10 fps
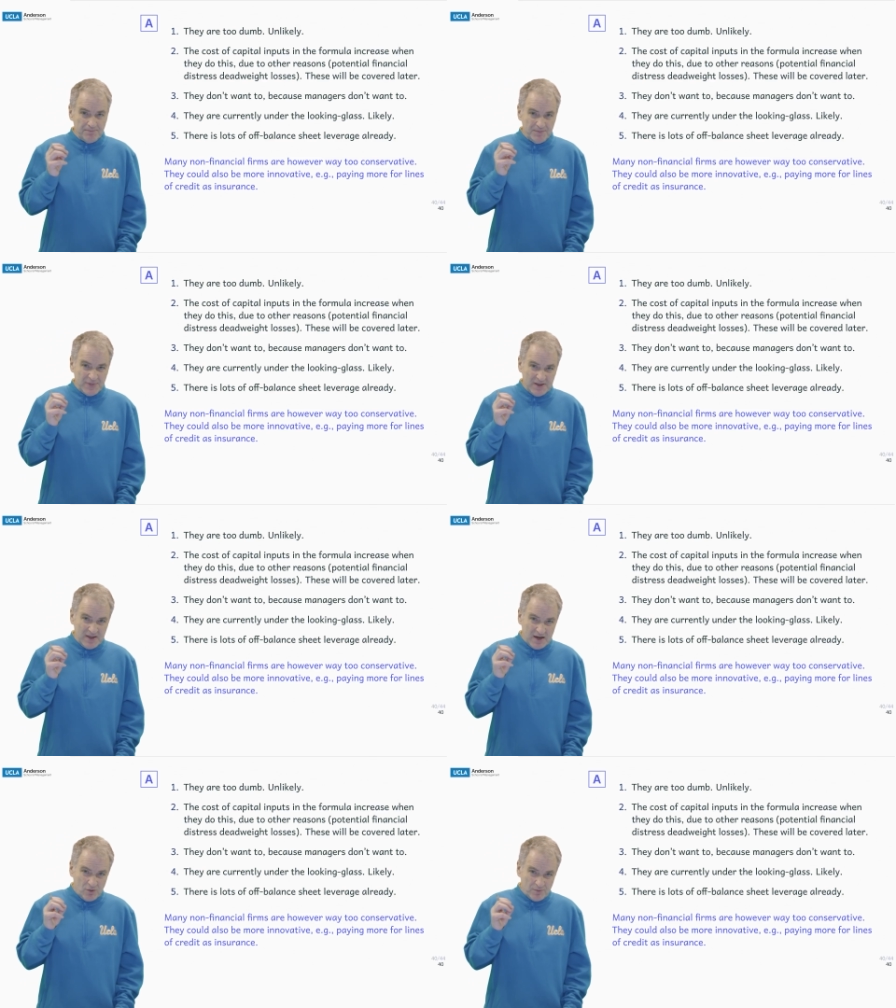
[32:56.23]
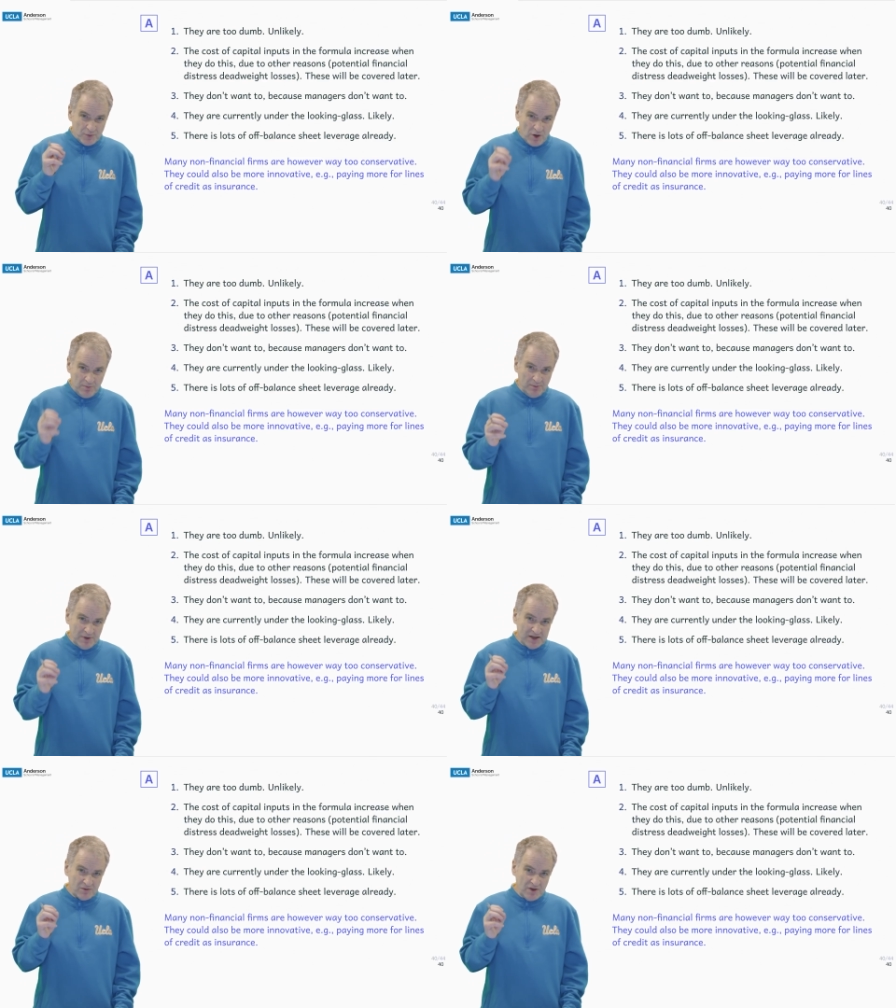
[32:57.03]
but they could
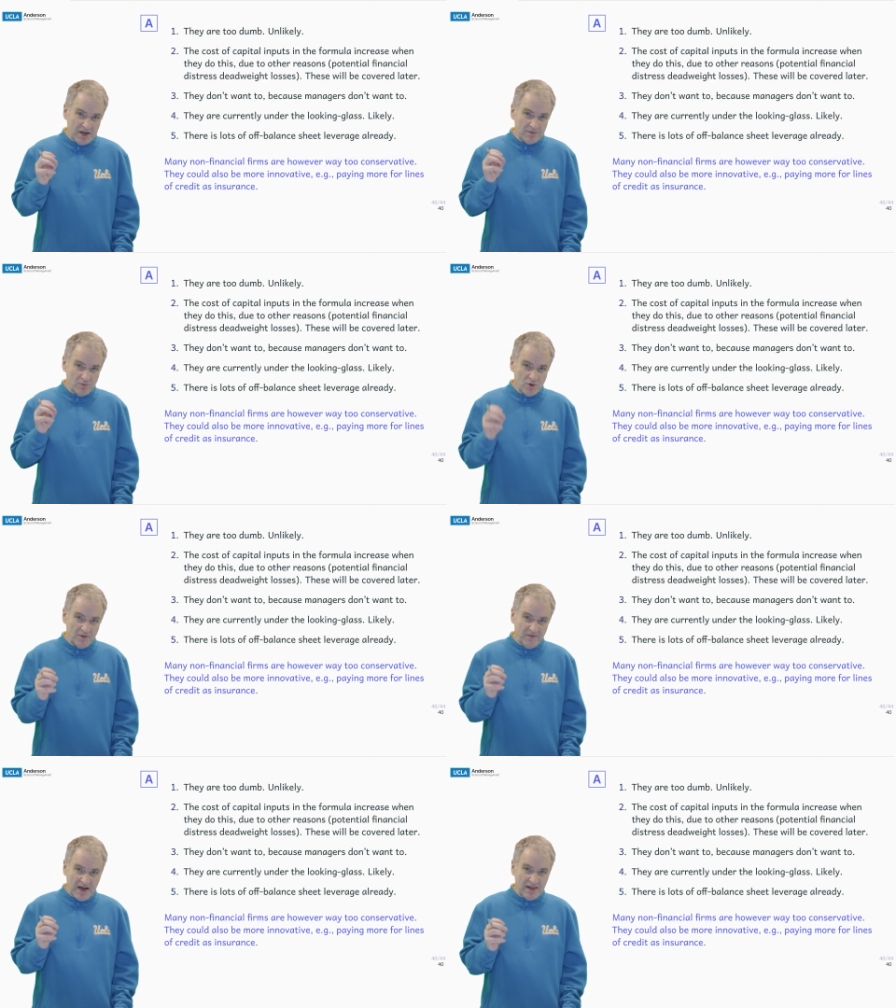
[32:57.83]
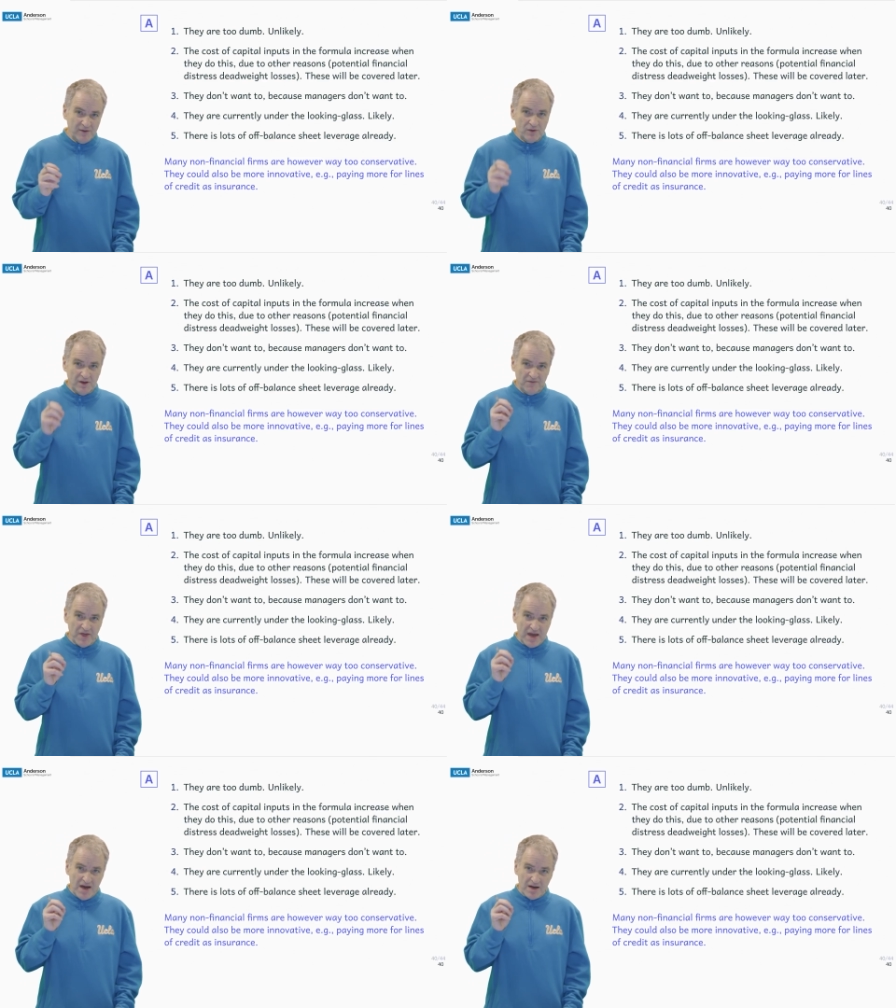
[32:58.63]
probably create more value if
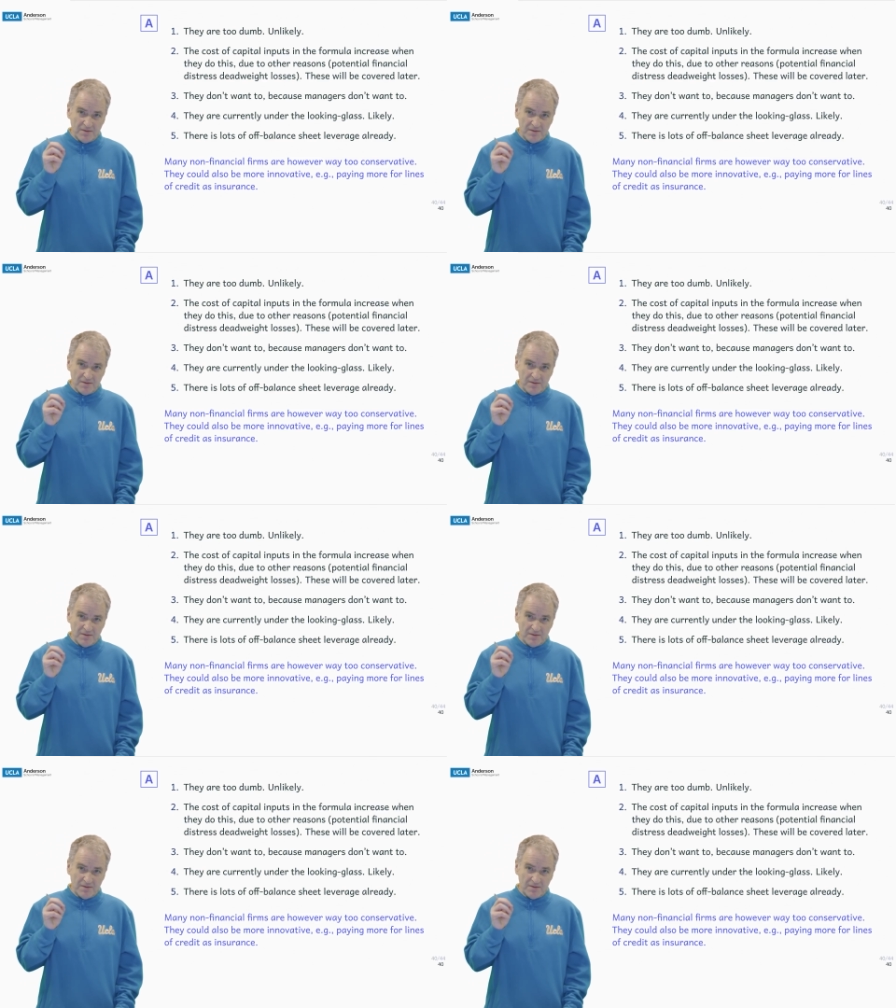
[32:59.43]
they had